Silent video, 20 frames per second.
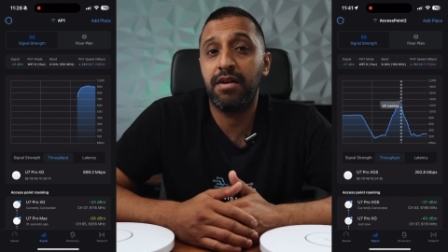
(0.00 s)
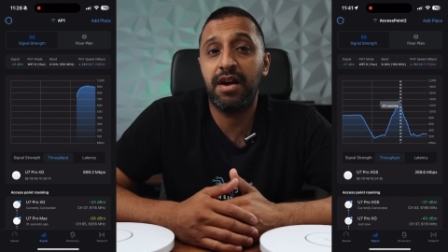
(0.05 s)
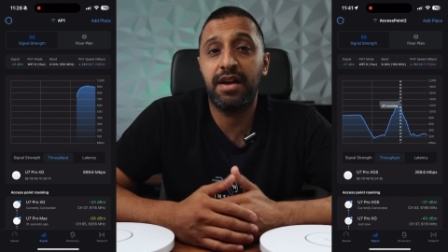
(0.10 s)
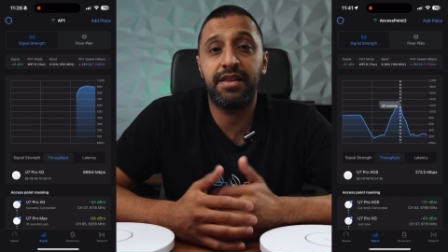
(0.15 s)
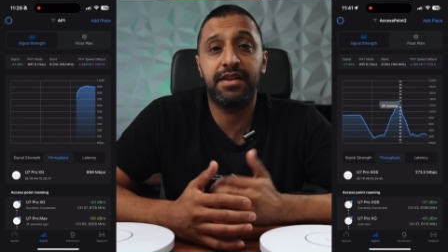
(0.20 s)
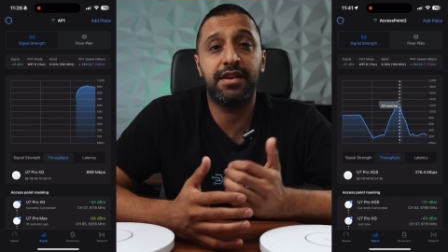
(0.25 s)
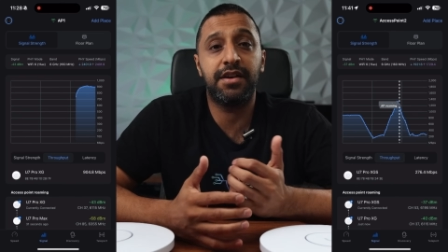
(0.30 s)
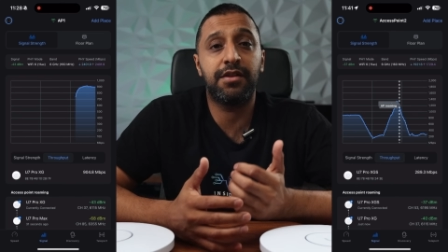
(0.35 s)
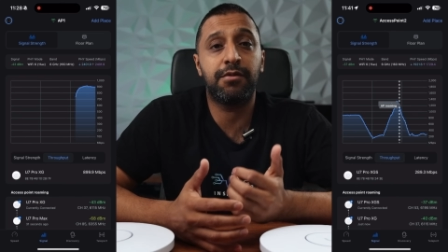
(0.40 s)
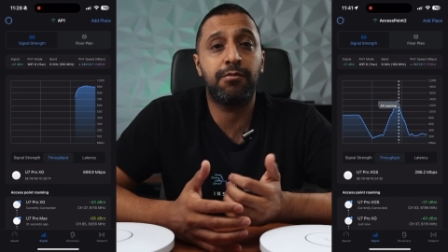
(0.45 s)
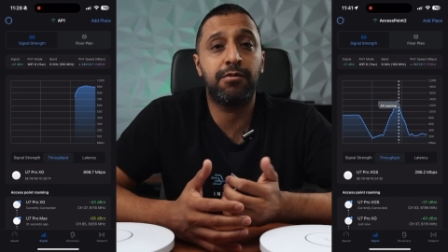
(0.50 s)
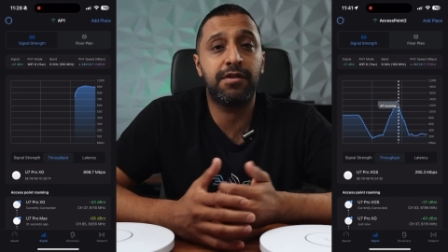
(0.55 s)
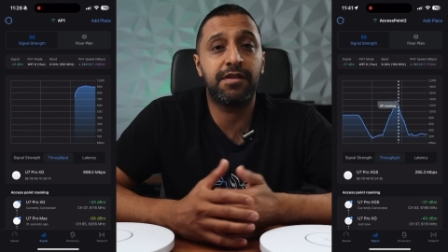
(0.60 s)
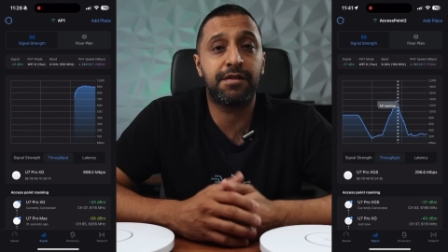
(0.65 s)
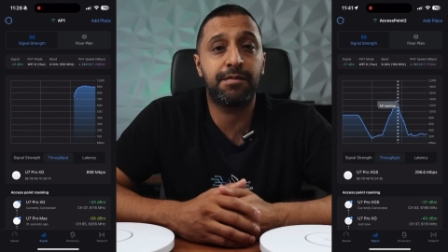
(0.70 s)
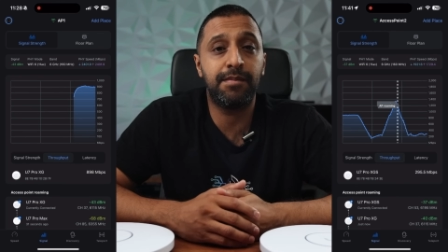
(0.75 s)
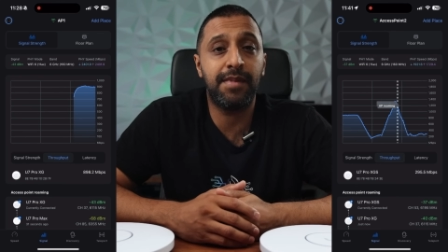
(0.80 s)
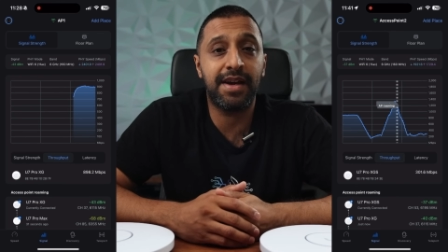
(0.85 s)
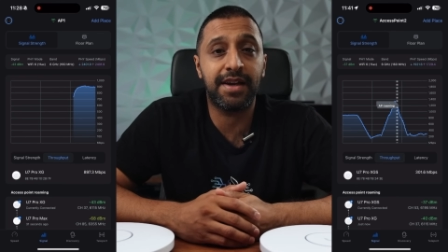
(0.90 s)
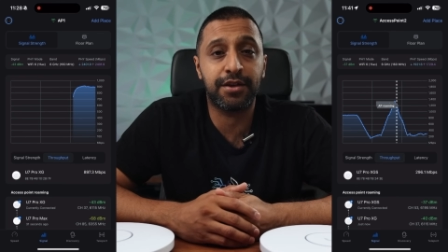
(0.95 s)
and the other
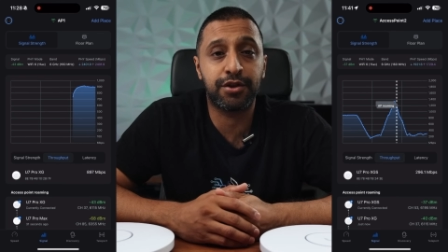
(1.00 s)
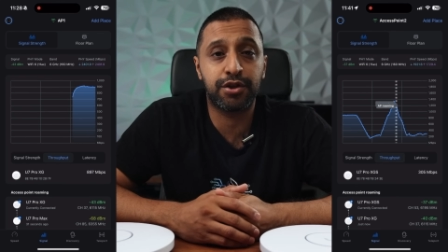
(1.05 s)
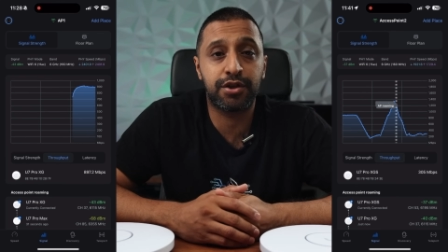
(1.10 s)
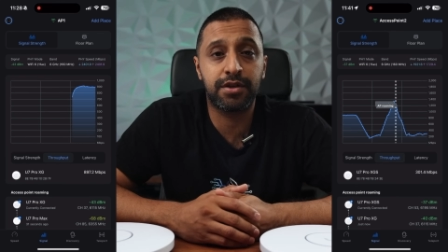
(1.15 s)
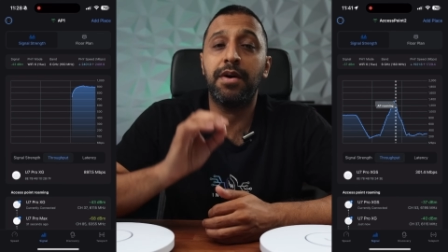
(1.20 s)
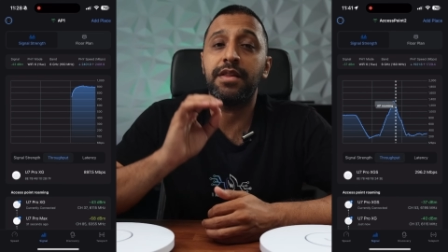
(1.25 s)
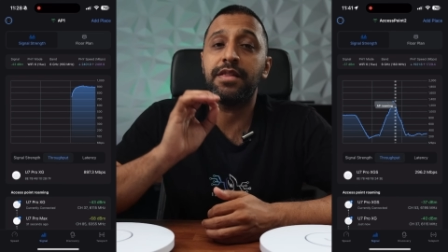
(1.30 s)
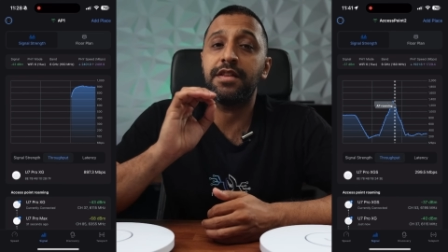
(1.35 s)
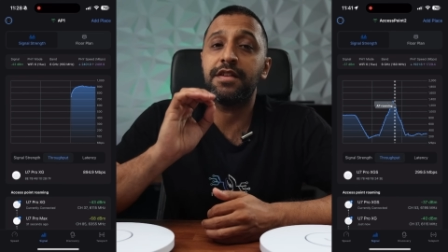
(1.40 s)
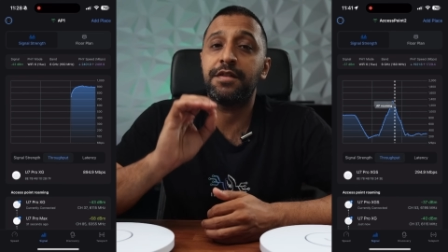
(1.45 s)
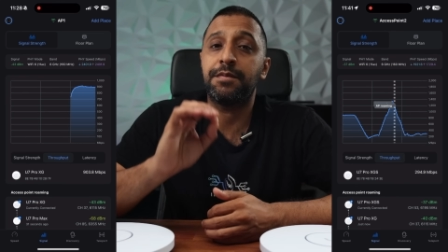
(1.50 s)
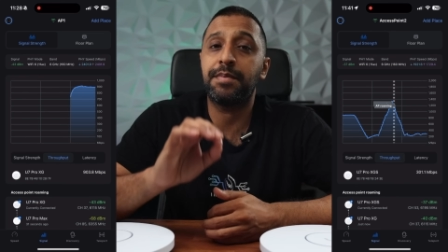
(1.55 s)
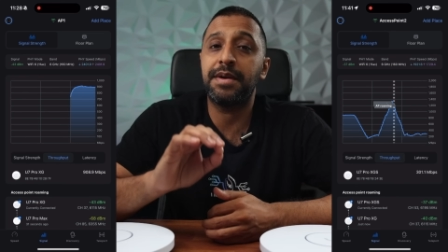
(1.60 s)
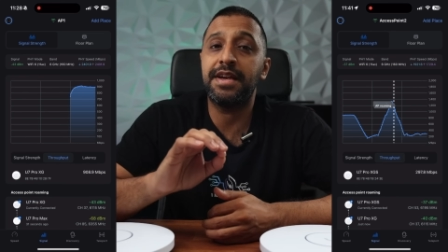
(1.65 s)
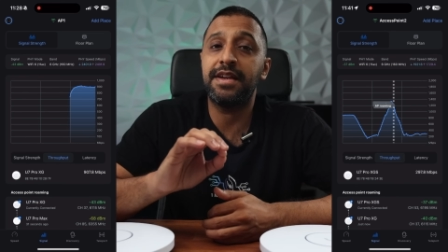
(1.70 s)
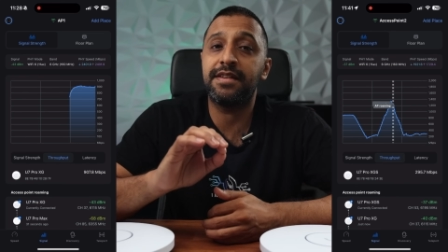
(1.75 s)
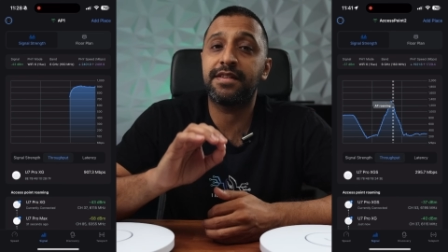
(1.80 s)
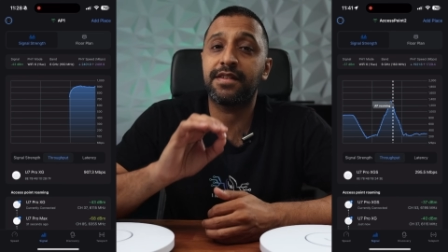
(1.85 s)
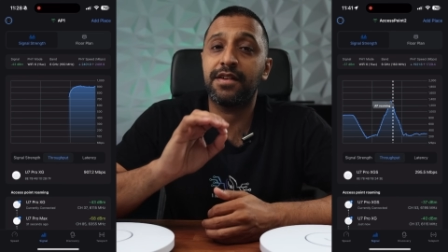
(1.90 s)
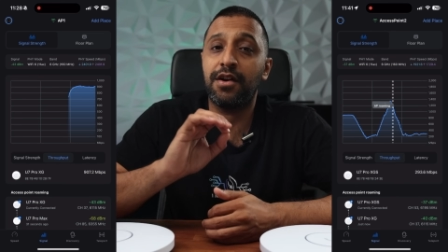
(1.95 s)
one's meshed, but the
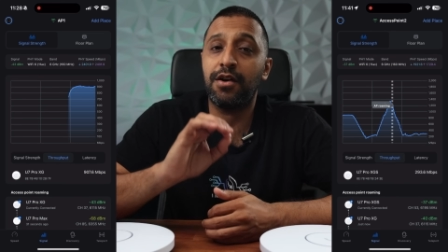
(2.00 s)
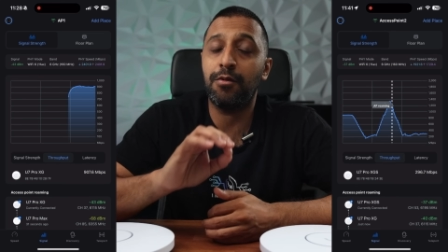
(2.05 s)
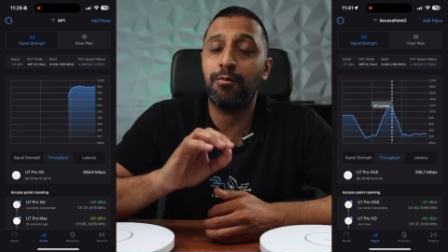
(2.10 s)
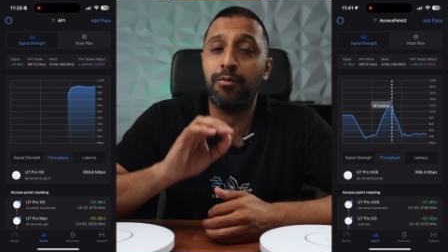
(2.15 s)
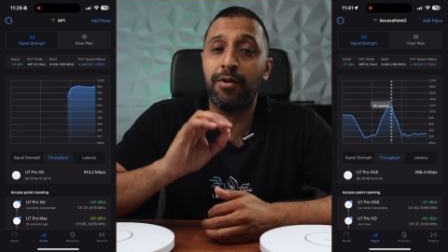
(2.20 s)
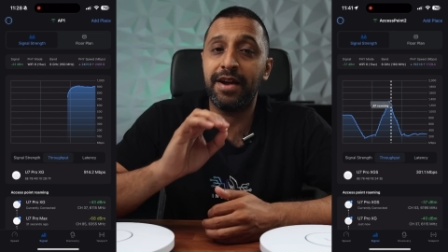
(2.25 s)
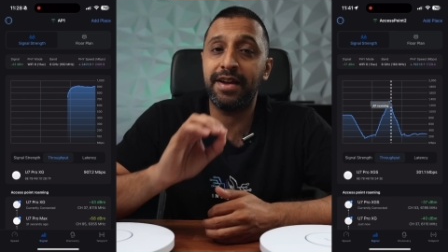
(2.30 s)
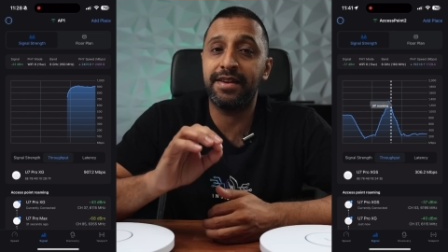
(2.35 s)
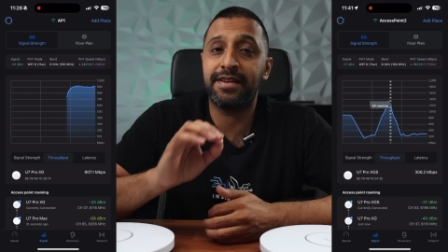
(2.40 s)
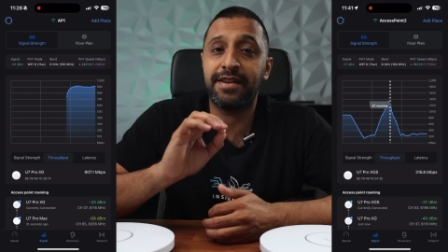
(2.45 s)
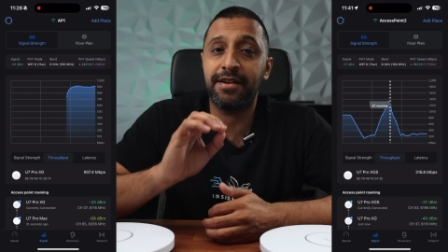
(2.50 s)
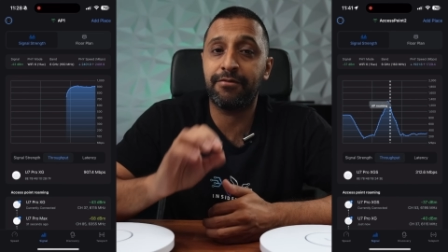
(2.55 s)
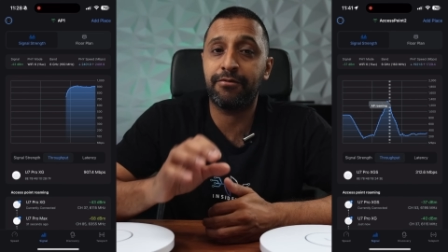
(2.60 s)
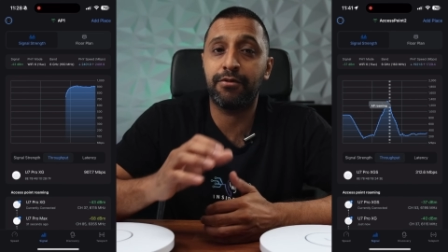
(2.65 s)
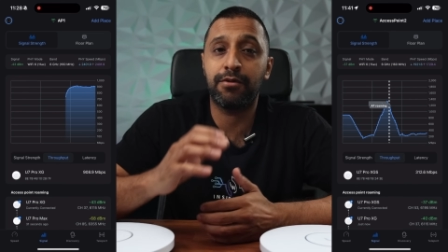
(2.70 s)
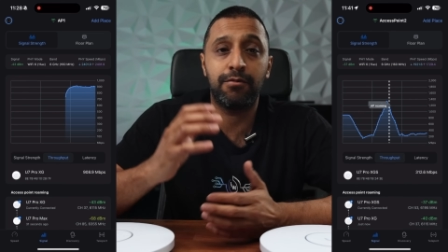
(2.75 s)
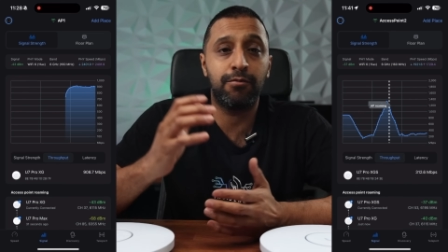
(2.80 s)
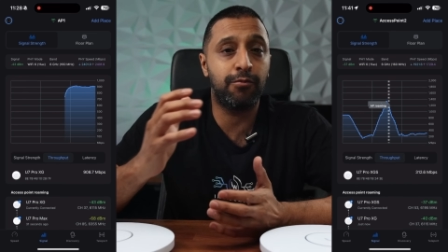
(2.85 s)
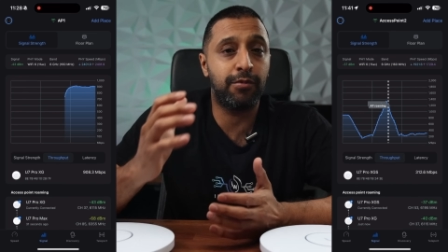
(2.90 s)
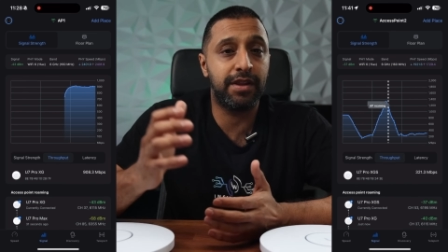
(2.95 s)
speeds are way
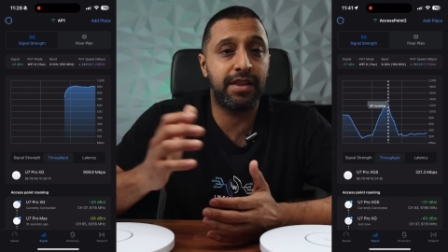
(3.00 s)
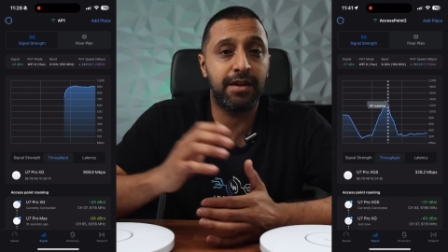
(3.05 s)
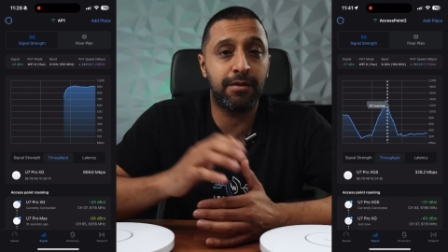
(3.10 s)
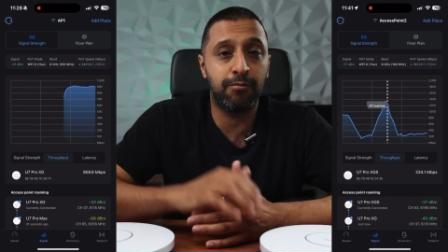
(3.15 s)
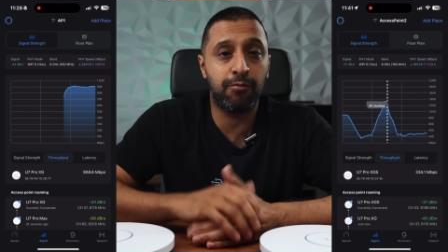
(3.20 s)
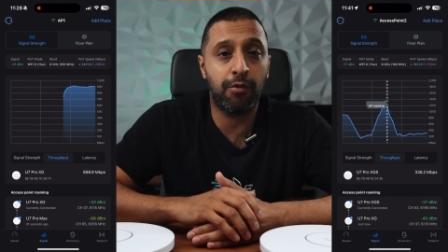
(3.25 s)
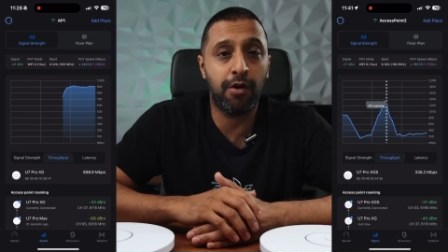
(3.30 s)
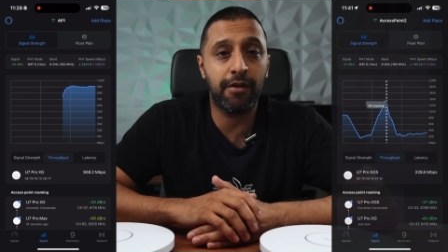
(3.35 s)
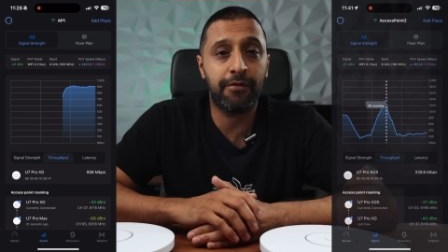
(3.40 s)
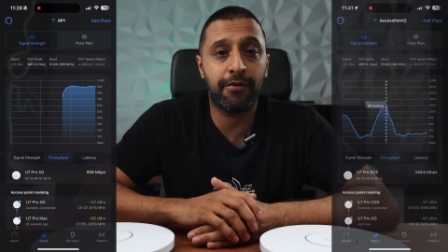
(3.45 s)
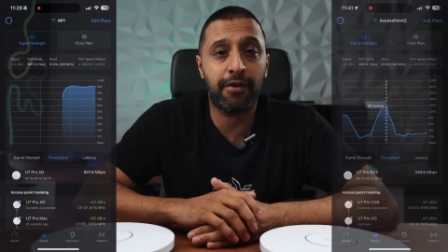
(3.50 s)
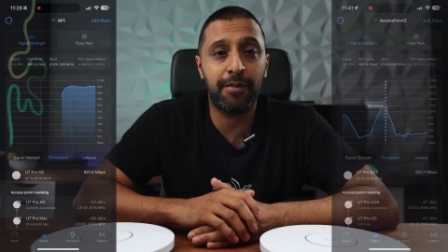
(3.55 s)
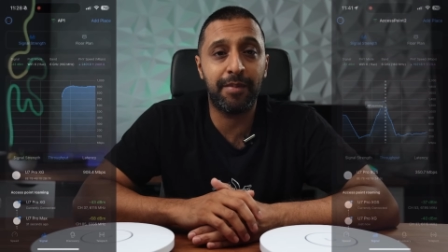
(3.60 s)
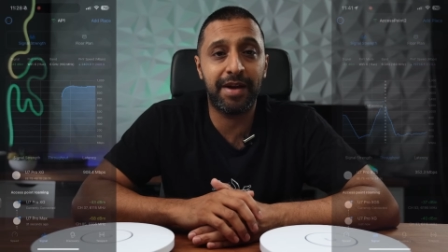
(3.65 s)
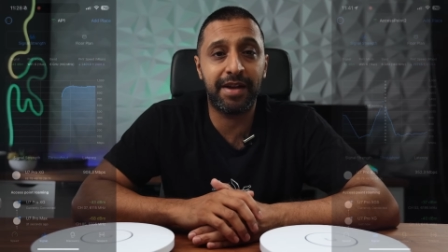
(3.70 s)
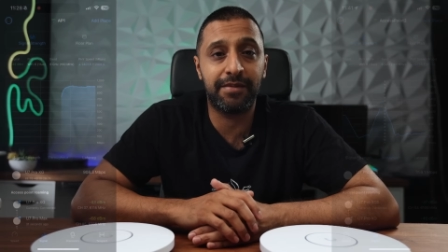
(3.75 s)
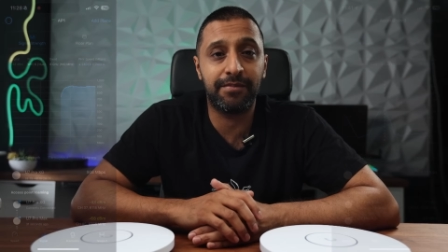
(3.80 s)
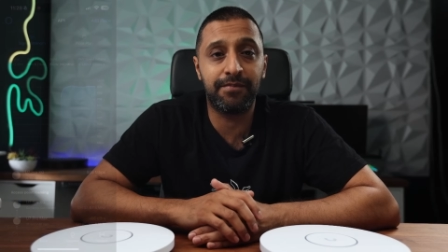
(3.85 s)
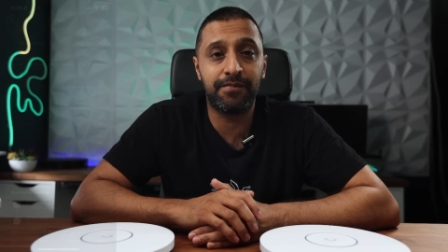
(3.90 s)
different within WiFiman.